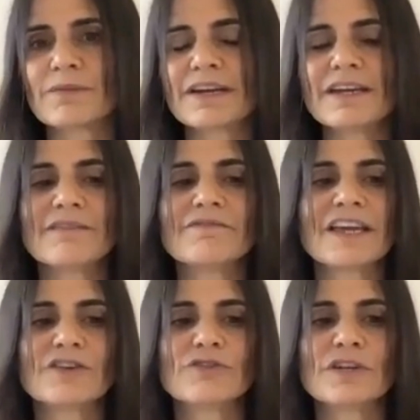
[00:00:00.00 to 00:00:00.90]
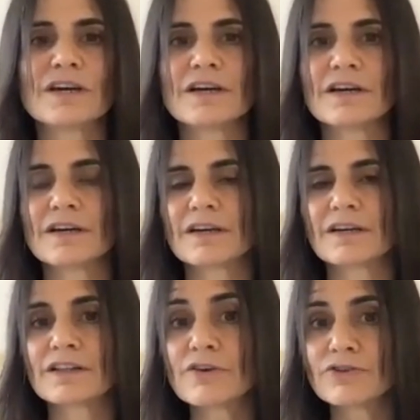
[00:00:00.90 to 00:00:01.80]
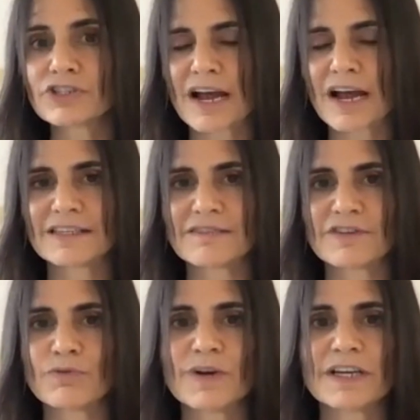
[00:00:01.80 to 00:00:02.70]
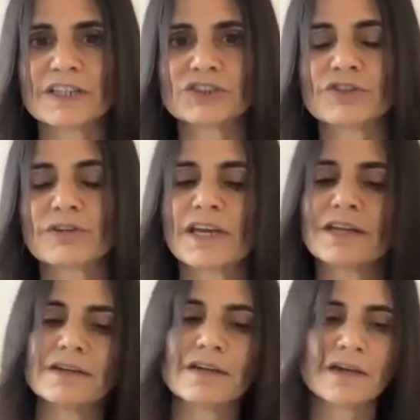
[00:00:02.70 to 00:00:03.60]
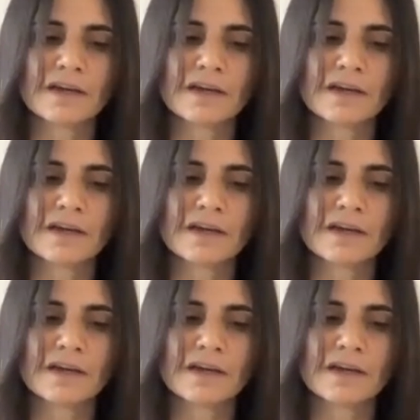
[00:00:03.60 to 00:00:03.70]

I'm going to invite you to close your eyes if you wish, or you can